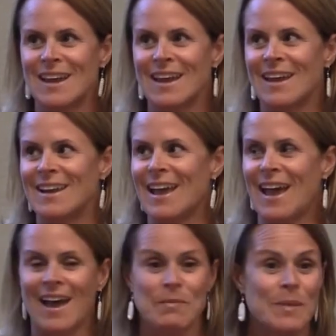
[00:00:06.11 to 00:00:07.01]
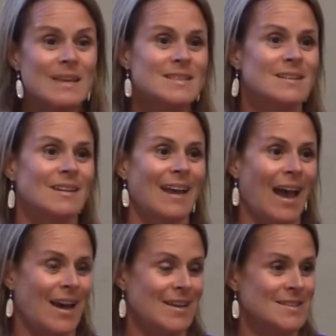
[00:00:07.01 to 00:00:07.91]
and basically
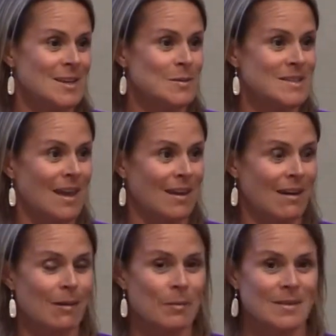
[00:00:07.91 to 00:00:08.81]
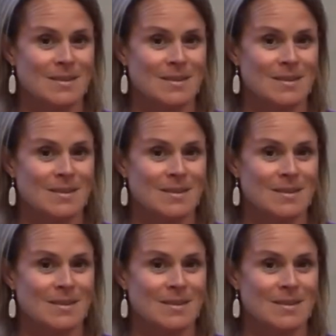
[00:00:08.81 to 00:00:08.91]
as he was getting up,